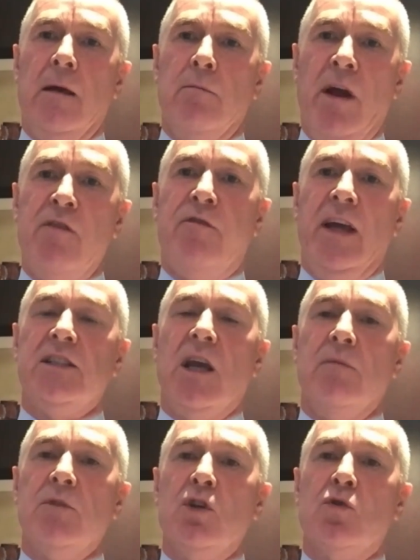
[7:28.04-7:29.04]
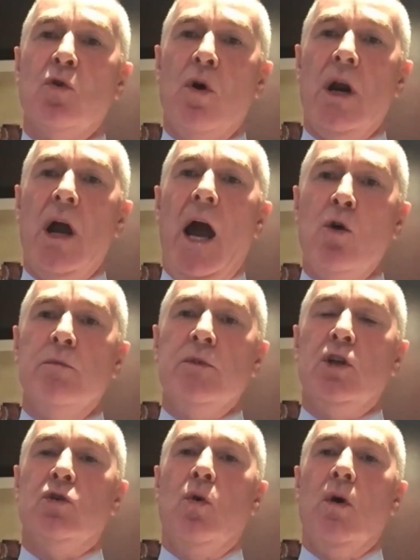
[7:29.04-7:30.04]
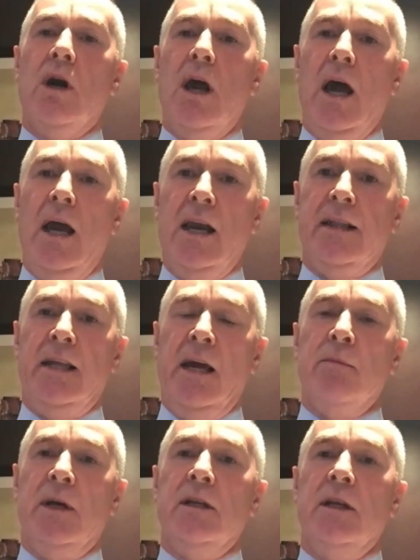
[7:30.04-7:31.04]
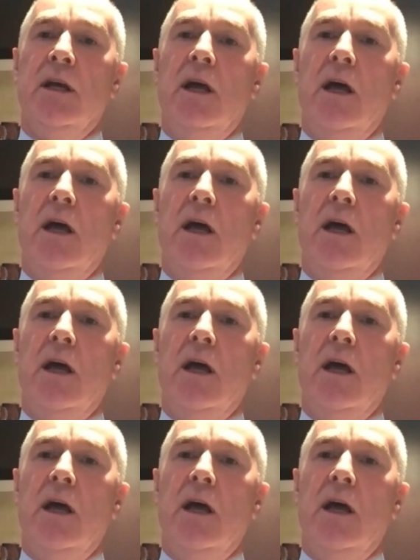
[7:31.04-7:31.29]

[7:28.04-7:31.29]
My friends came to the door, I opened the door, I let them in.